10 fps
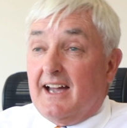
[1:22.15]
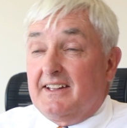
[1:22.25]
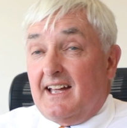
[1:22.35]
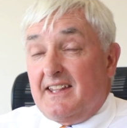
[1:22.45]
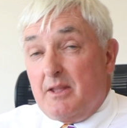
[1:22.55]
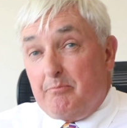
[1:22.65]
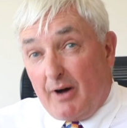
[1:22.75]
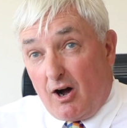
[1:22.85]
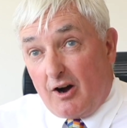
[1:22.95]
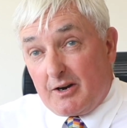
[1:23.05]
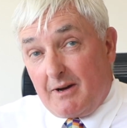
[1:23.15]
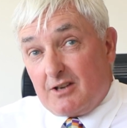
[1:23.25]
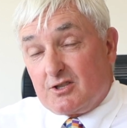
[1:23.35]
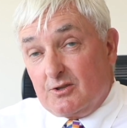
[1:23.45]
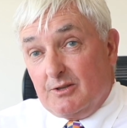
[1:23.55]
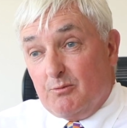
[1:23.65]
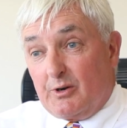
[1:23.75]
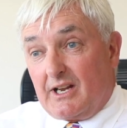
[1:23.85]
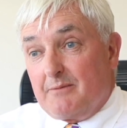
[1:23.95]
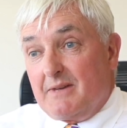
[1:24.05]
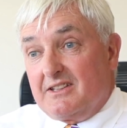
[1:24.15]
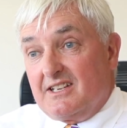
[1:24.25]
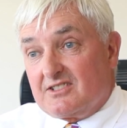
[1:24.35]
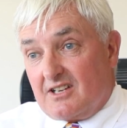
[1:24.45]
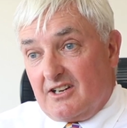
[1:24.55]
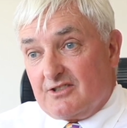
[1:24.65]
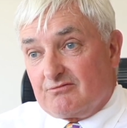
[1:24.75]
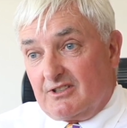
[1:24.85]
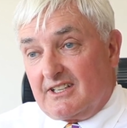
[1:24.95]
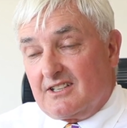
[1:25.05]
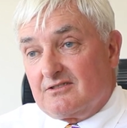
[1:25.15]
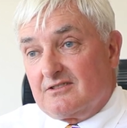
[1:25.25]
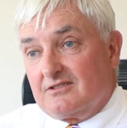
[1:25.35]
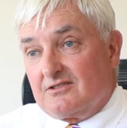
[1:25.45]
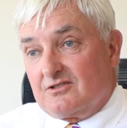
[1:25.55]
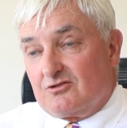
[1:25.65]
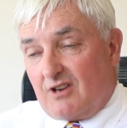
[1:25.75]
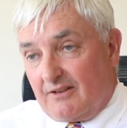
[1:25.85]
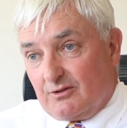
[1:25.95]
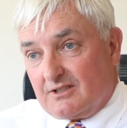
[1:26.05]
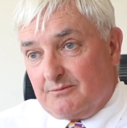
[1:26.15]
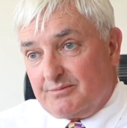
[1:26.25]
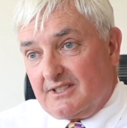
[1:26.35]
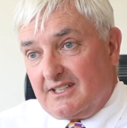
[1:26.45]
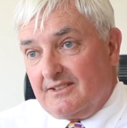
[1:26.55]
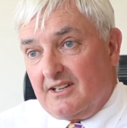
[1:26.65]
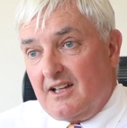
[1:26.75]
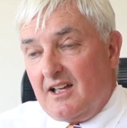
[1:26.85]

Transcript: And the bar at about 2 a.m, I met these guys running a travel company.